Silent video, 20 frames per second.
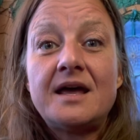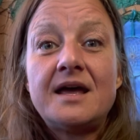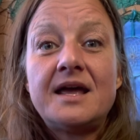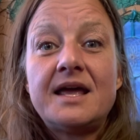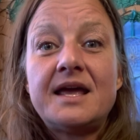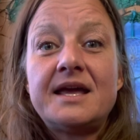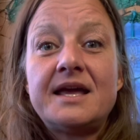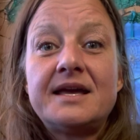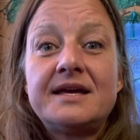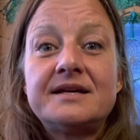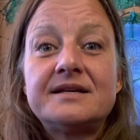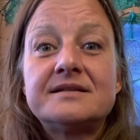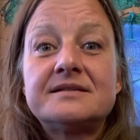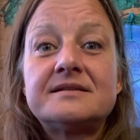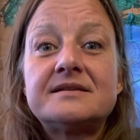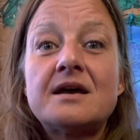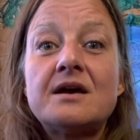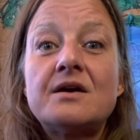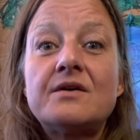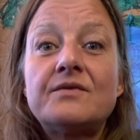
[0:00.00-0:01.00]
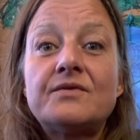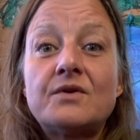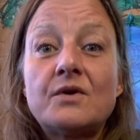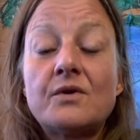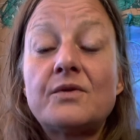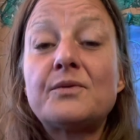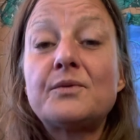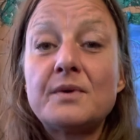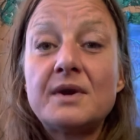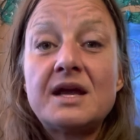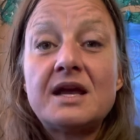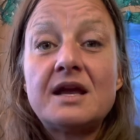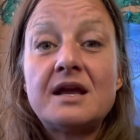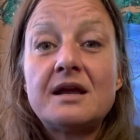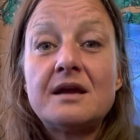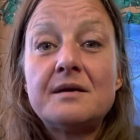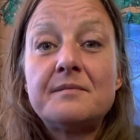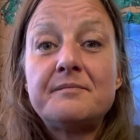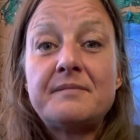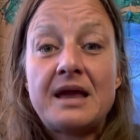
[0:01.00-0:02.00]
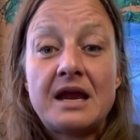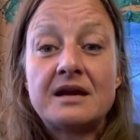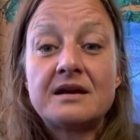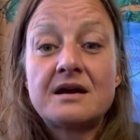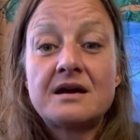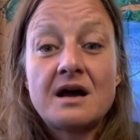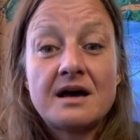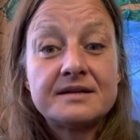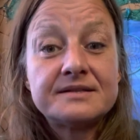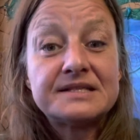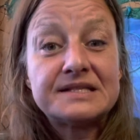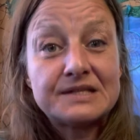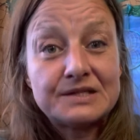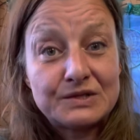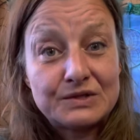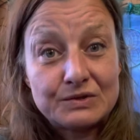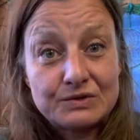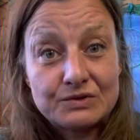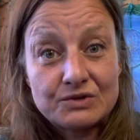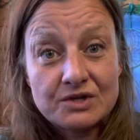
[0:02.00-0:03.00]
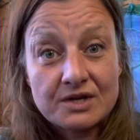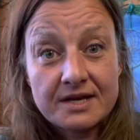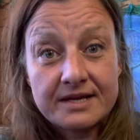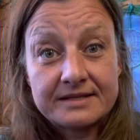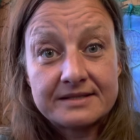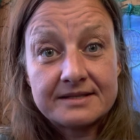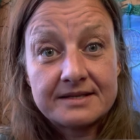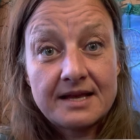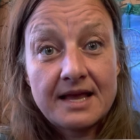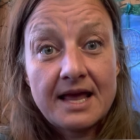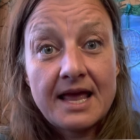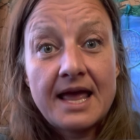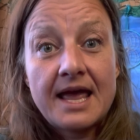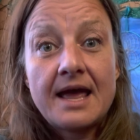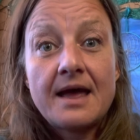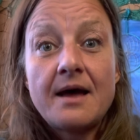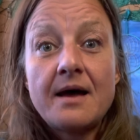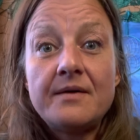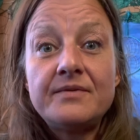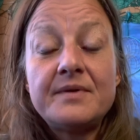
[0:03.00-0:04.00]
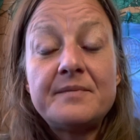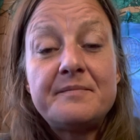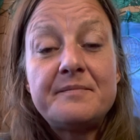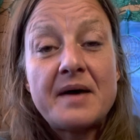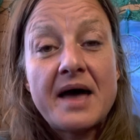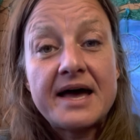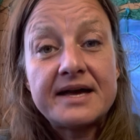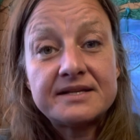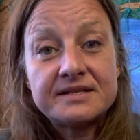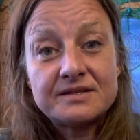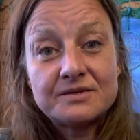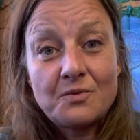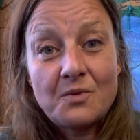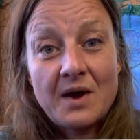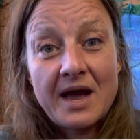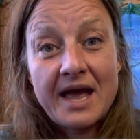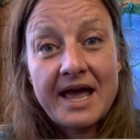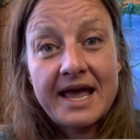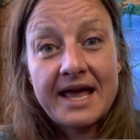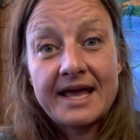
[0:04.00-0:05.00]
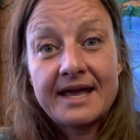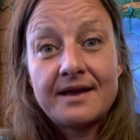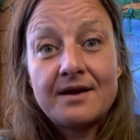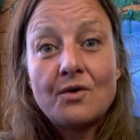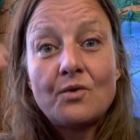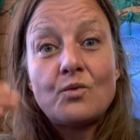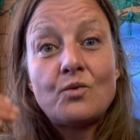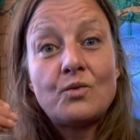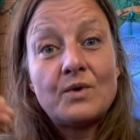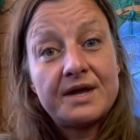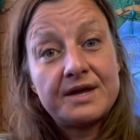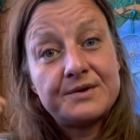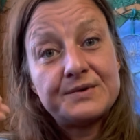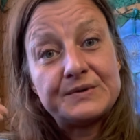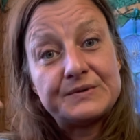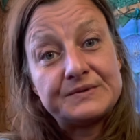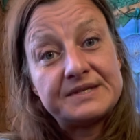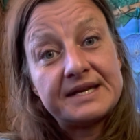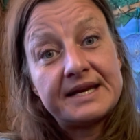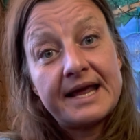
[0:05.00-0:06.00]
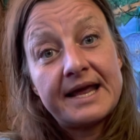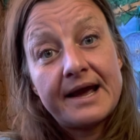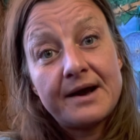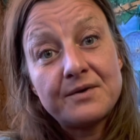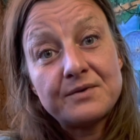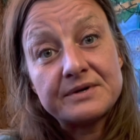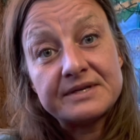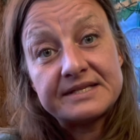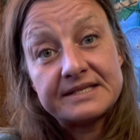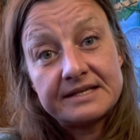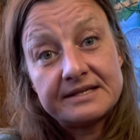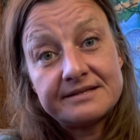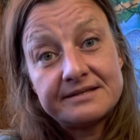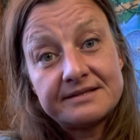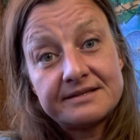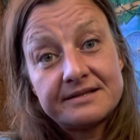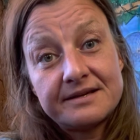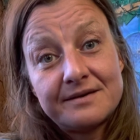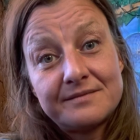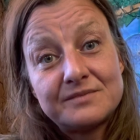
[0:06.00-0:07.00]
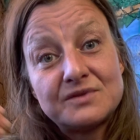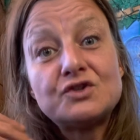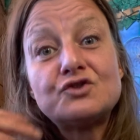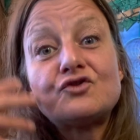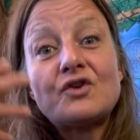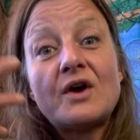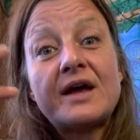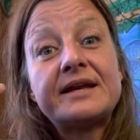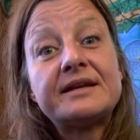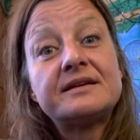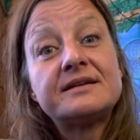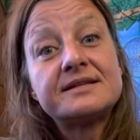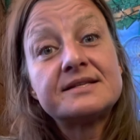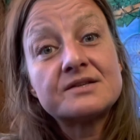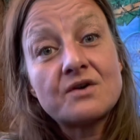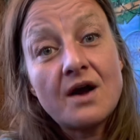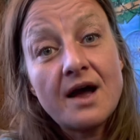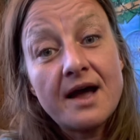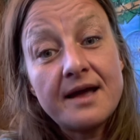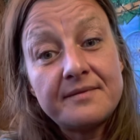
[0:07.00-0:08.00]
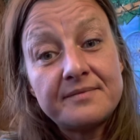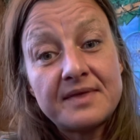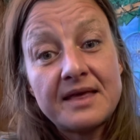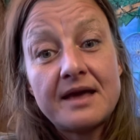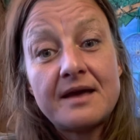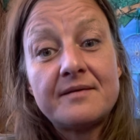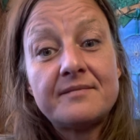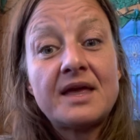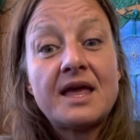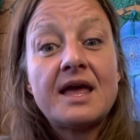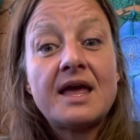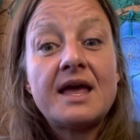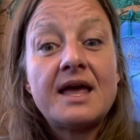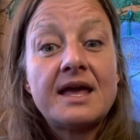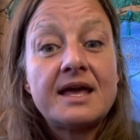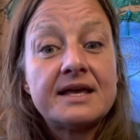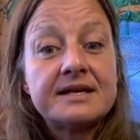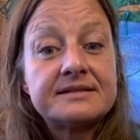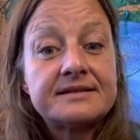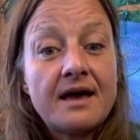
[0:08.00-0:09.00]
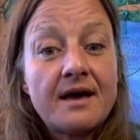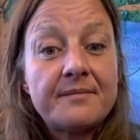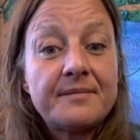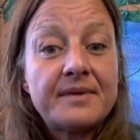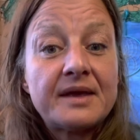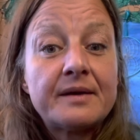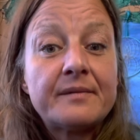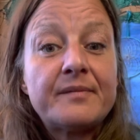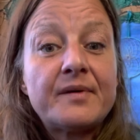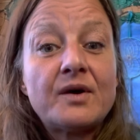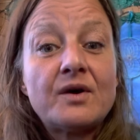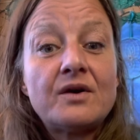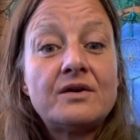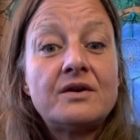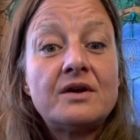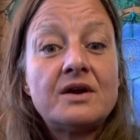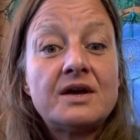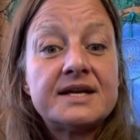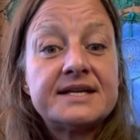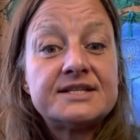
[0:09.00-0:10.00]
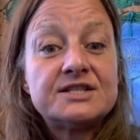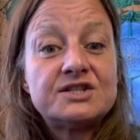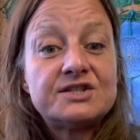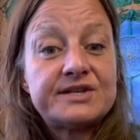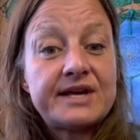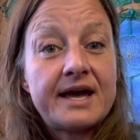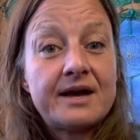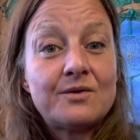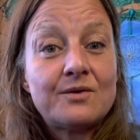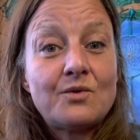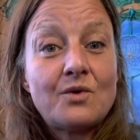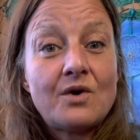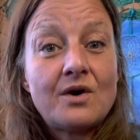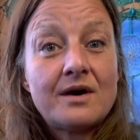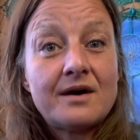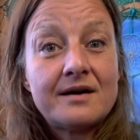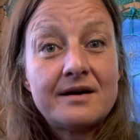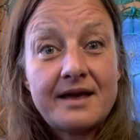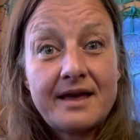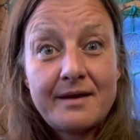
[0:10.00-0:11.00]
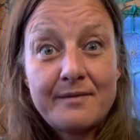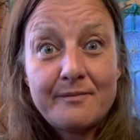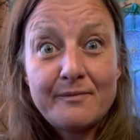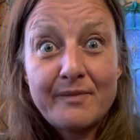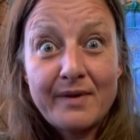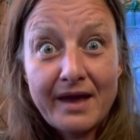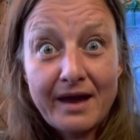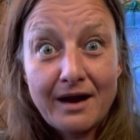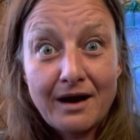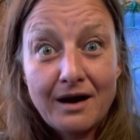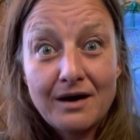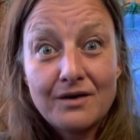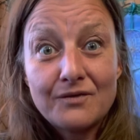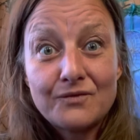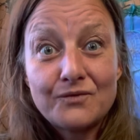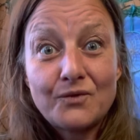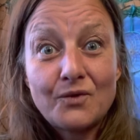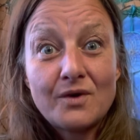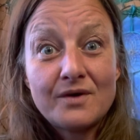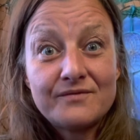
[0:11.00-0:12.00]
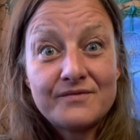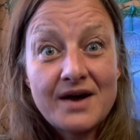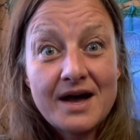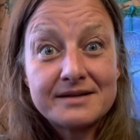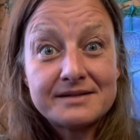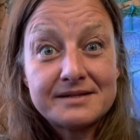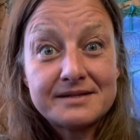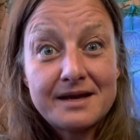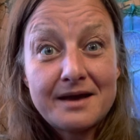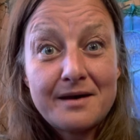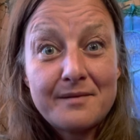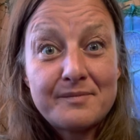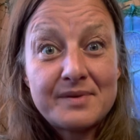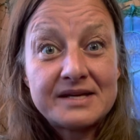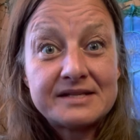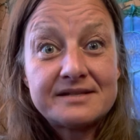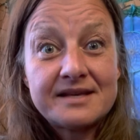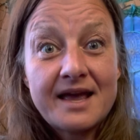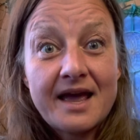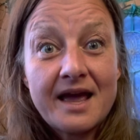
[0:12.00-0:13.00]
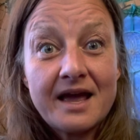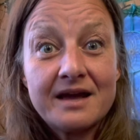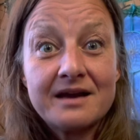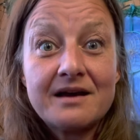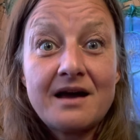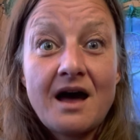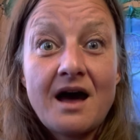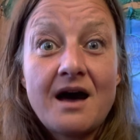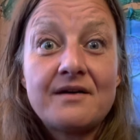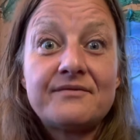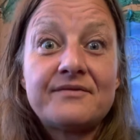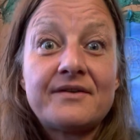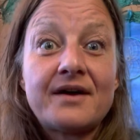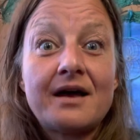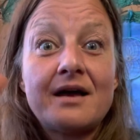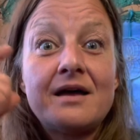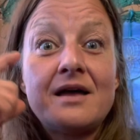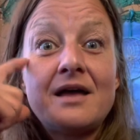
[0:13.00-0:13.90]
There are 3 main constitutions. And the best way we use in our system to try to describe them is hummingbird, jaguar, and bear for vata, pitta, and kapha.